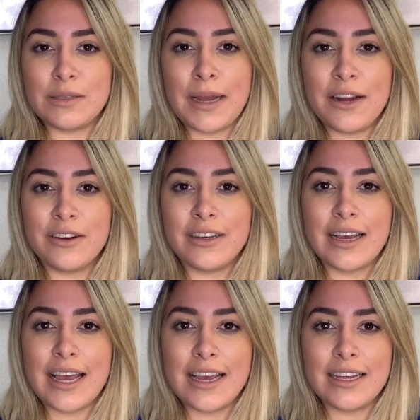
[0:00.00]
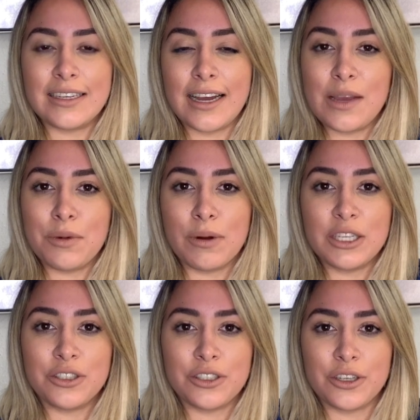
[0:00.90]
Myra and I am a
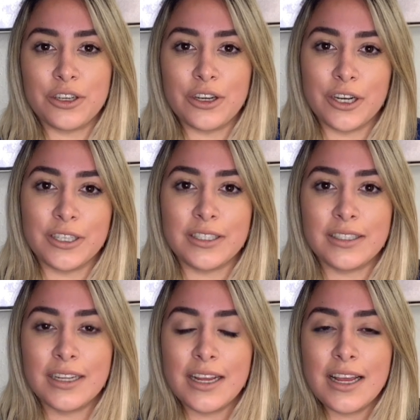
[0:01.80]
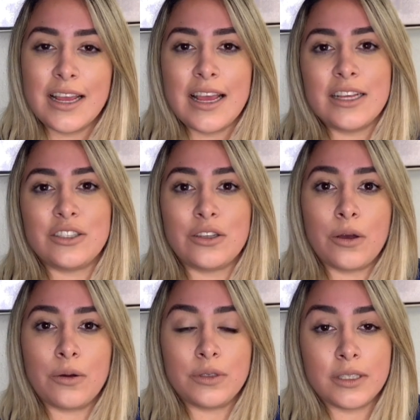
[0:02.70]
registered nurse.
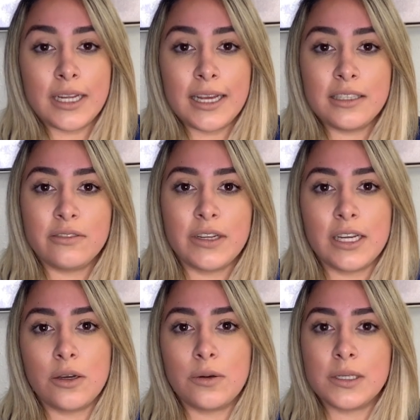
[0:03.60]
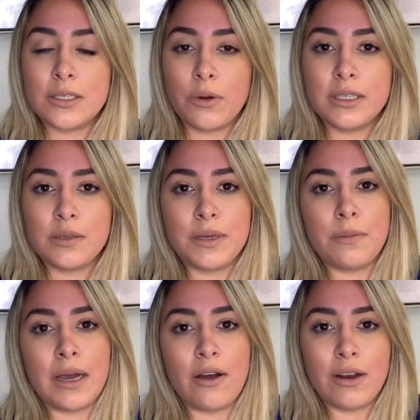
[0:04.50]
So today's video is going to be
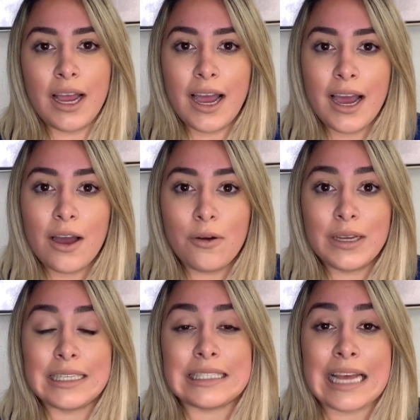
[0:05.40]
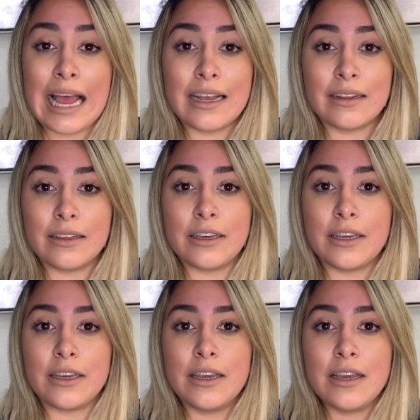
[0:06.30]
about how
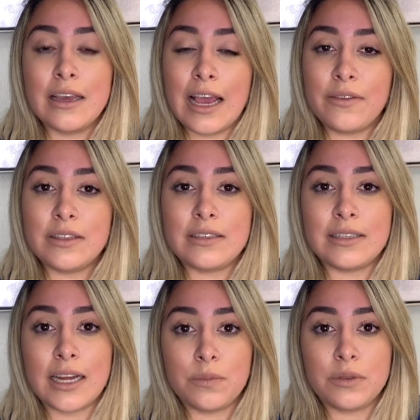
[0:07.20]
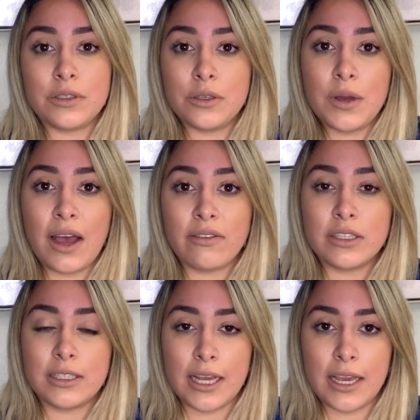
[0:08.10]
exactly and the steps you have to
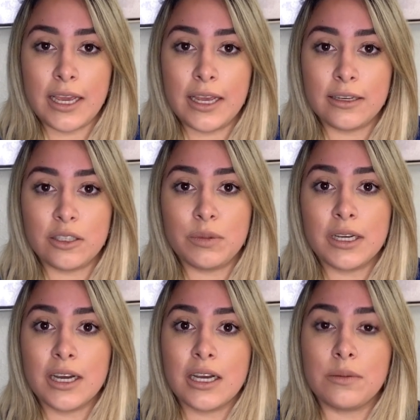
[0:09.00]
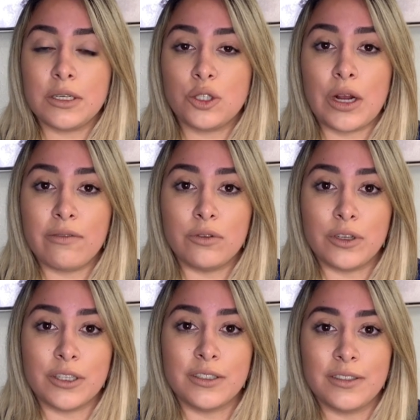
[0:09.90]
take to become a travel
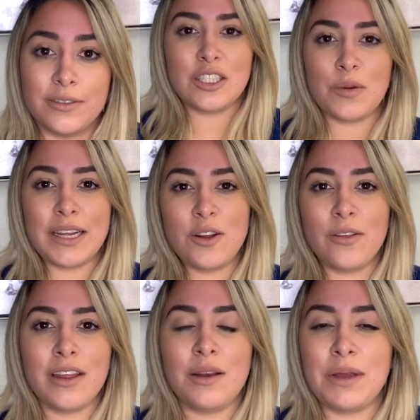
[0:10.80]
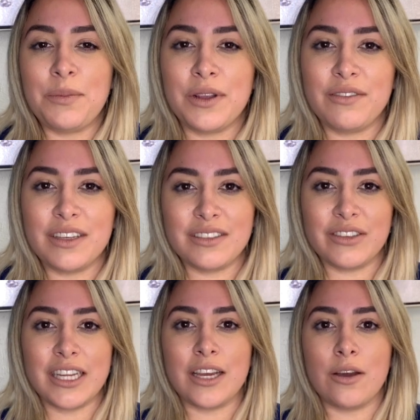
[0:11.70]
nurse. So I know that in my previous
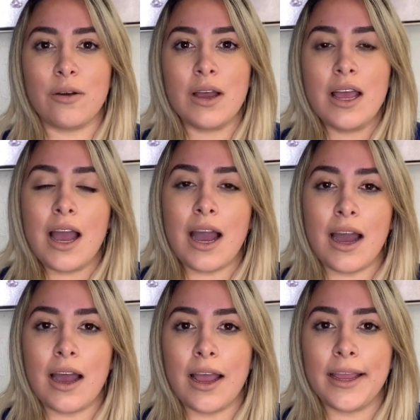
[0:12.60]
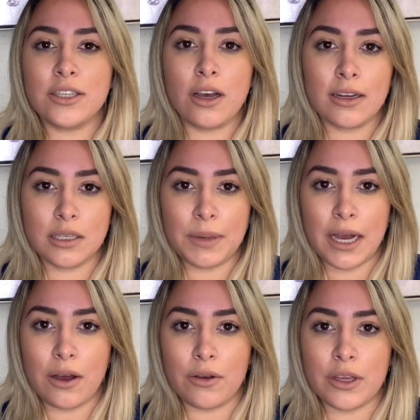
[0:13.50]
video, I talked
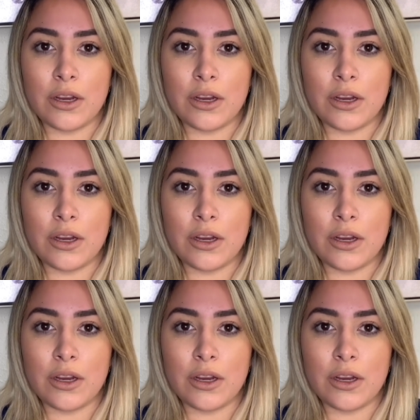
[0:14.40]
about,